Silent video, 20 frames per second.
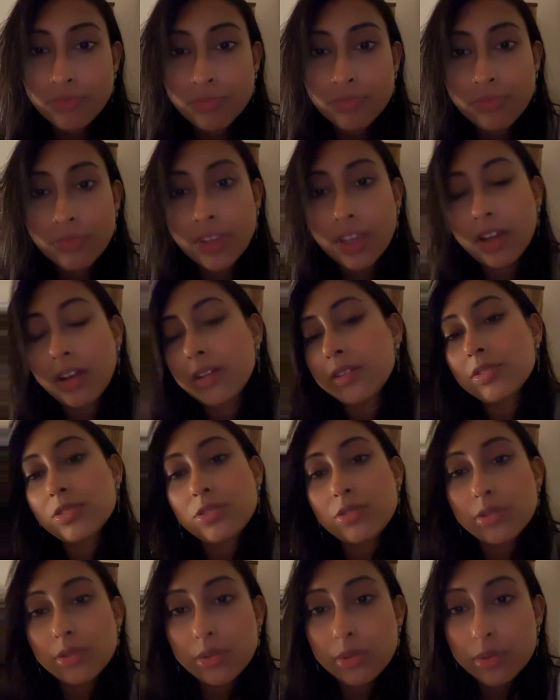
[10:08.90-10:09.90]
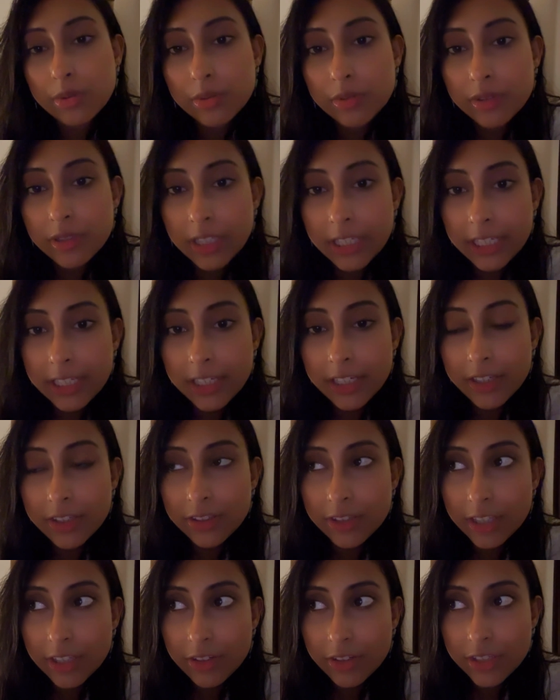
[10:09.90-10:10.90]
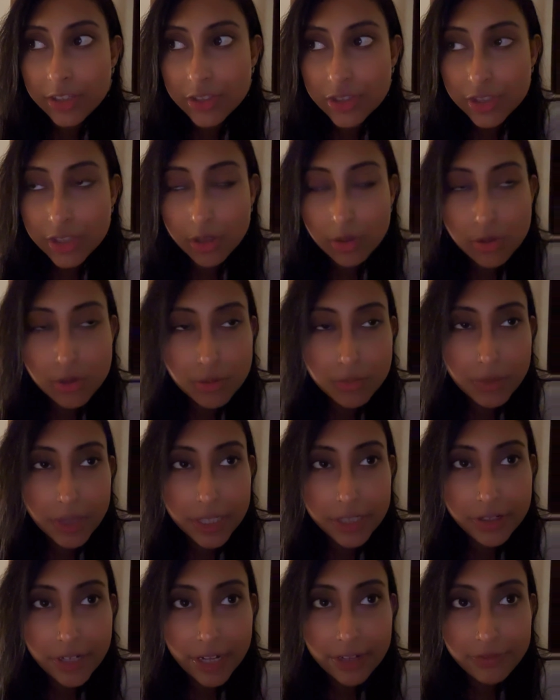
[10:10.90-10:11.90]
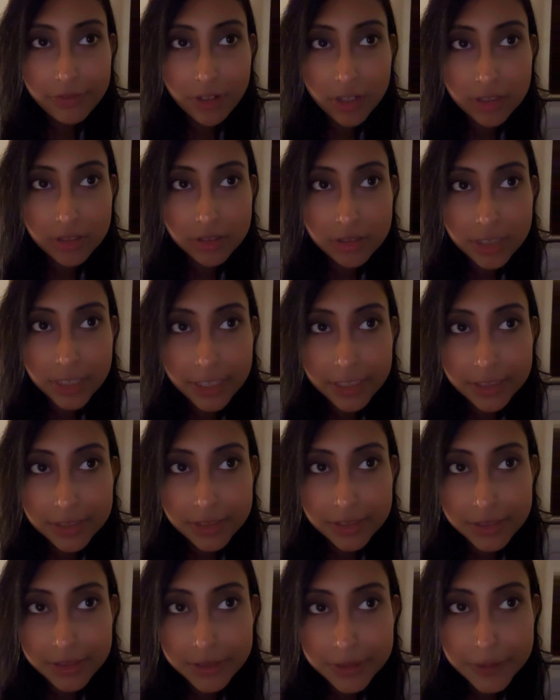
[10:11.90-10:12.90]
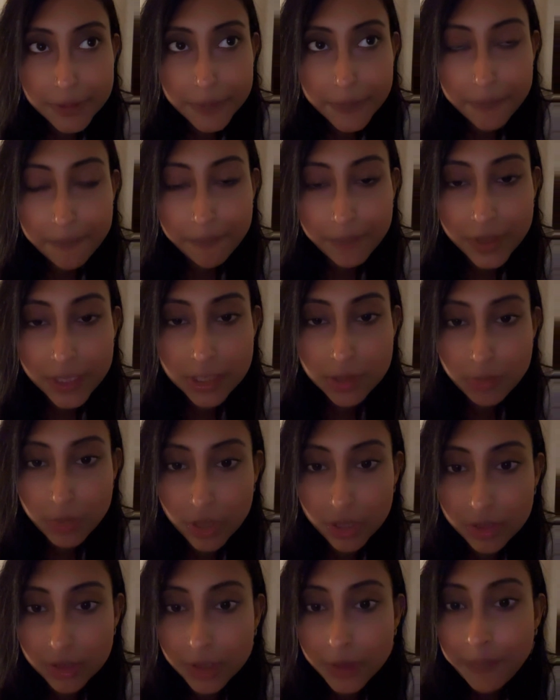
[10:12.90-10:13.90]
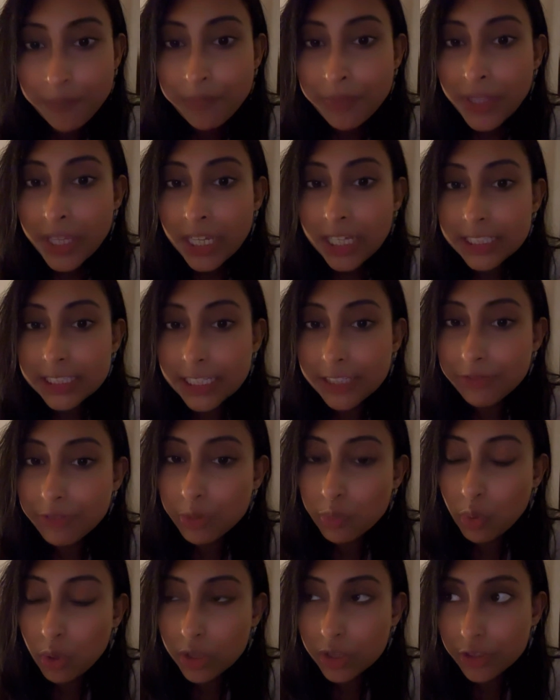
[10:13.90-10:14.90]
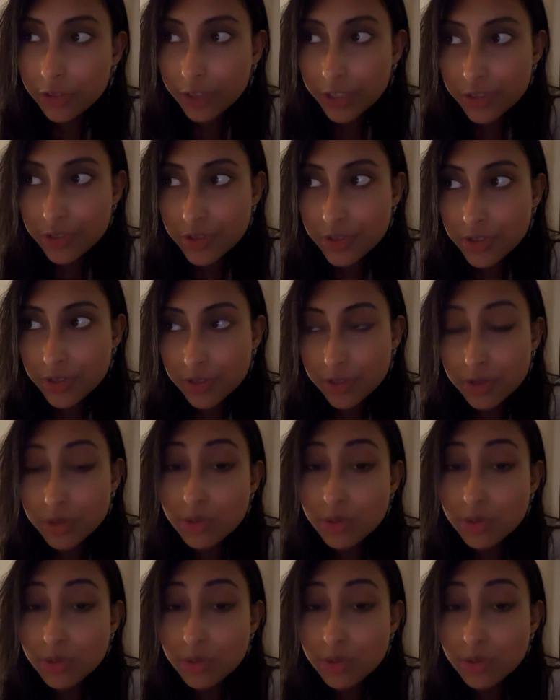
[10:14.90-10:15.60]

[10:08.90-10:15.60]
Yeah, so they reached out to my grandfather and his brother that we want the register.